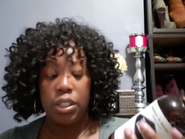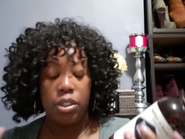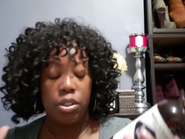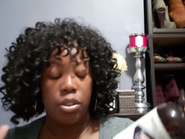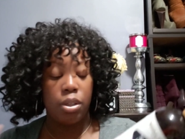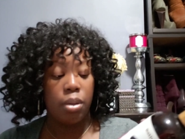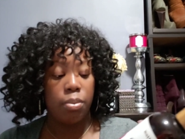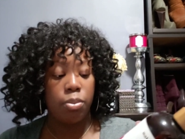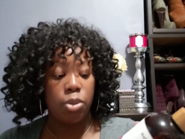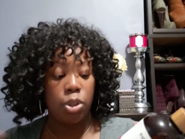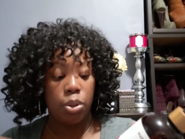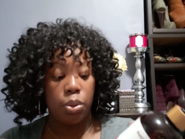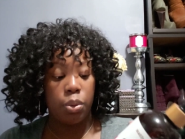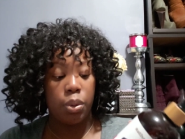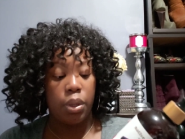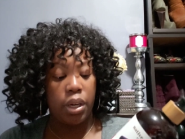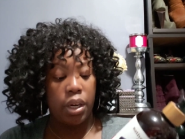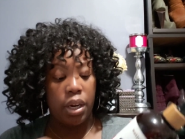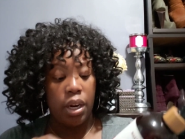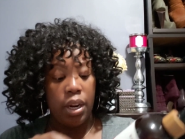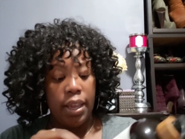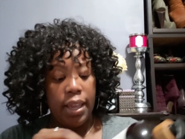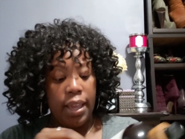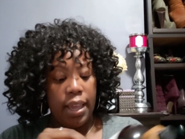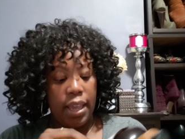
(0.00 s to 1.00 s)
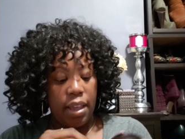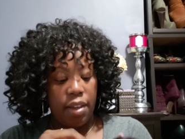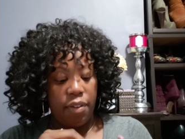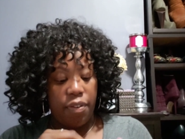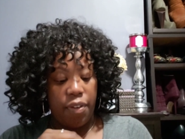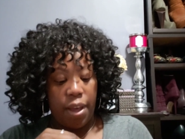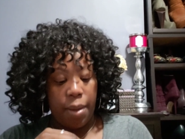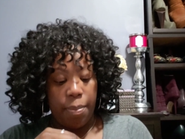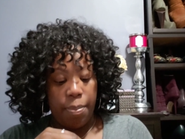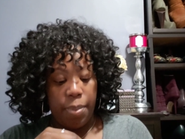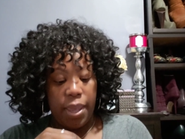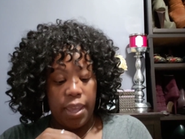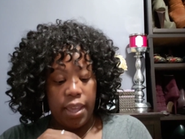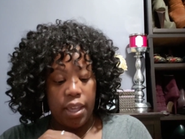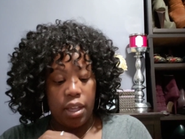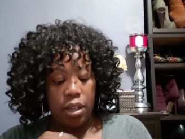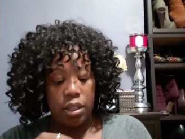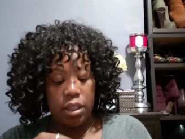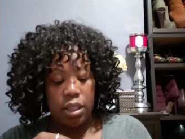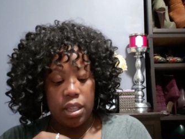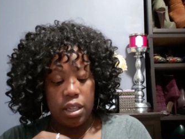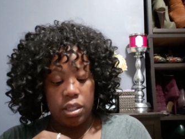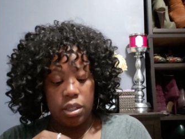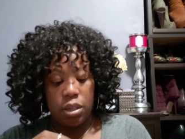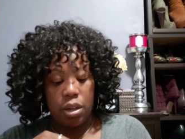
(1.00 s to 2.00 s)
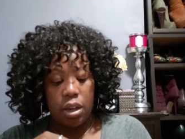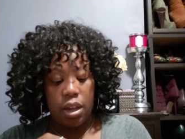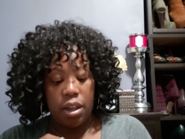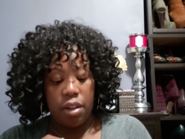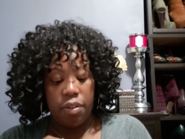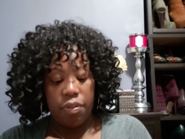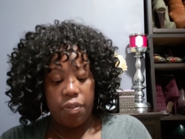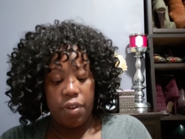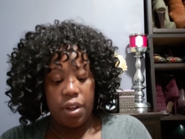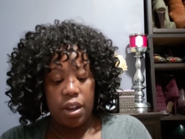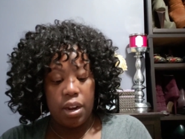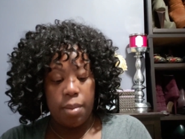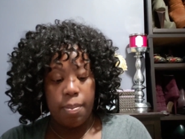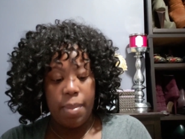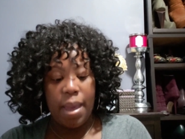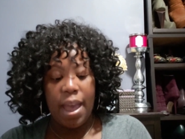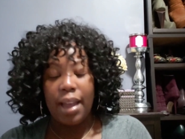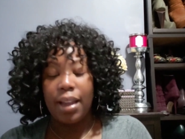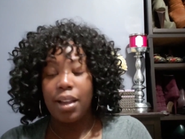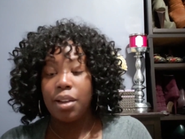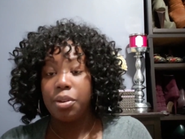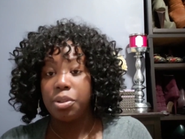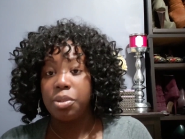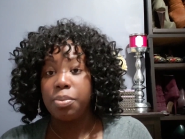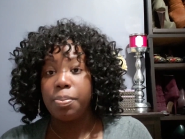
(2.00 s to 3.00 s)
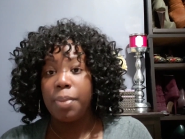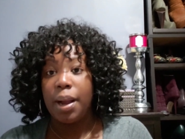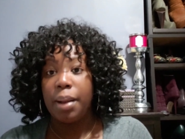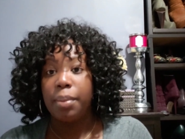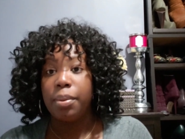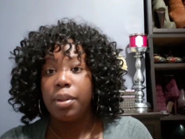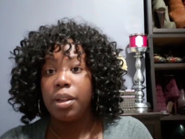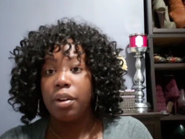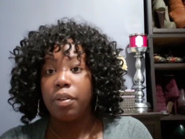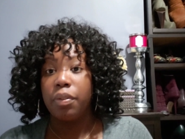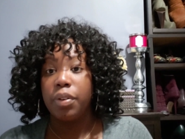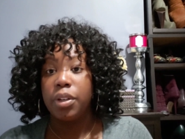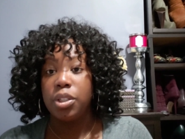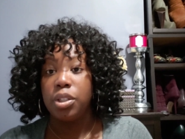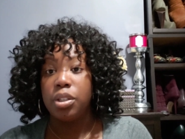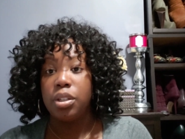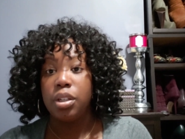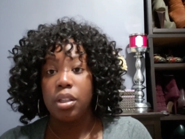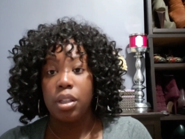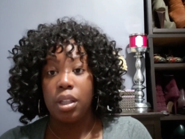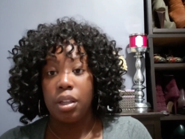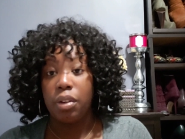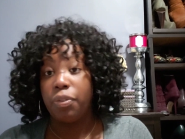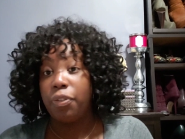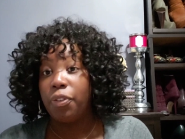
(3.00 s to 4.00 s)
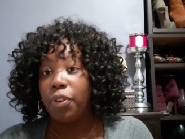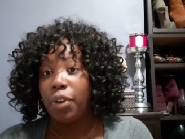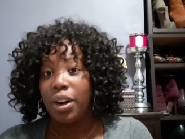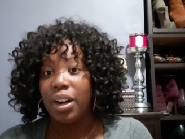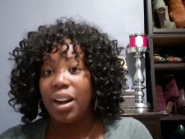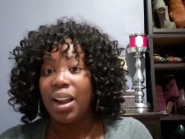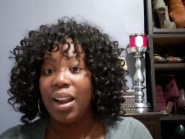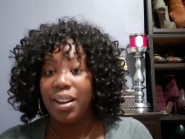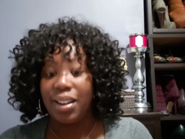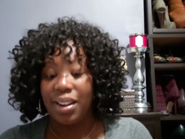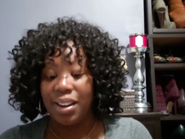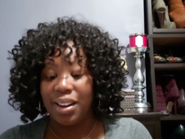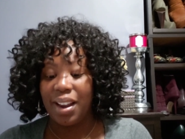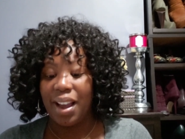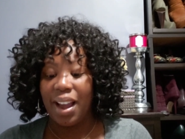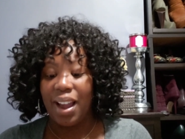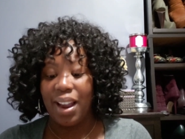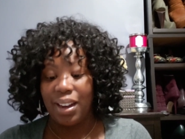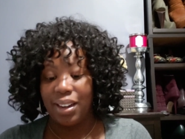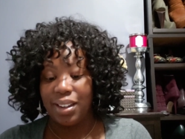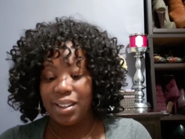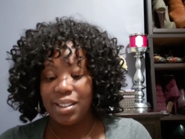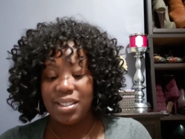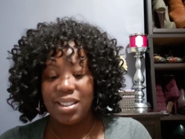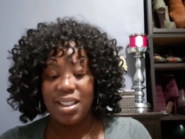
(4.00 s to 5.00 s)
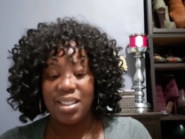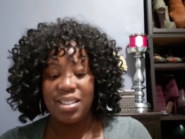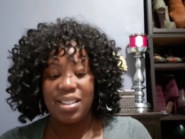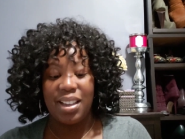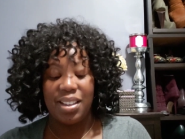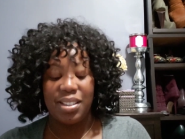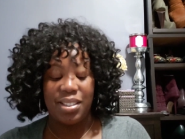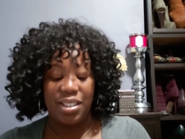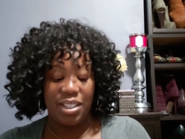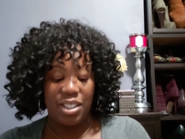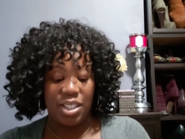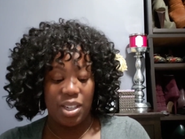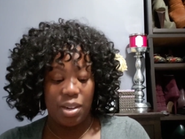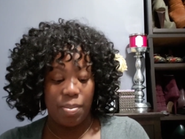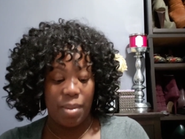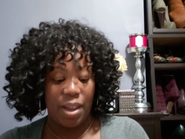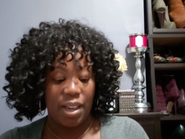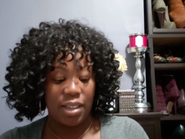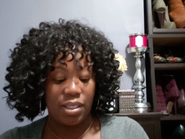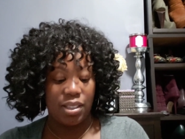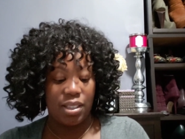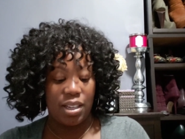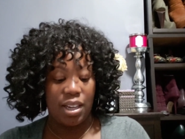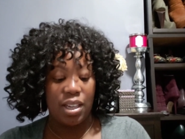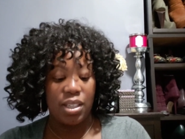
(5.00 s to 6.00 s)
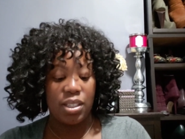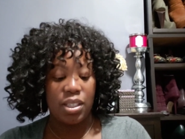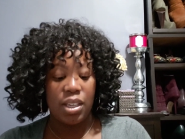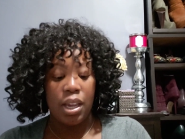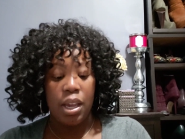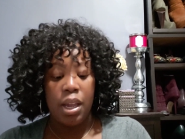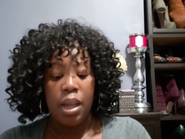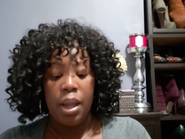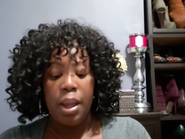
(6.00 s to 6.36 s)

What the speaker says: So I'm sure if I peeled this off on the back, it was probably originally $4.99, because that's how TJ Maxx does.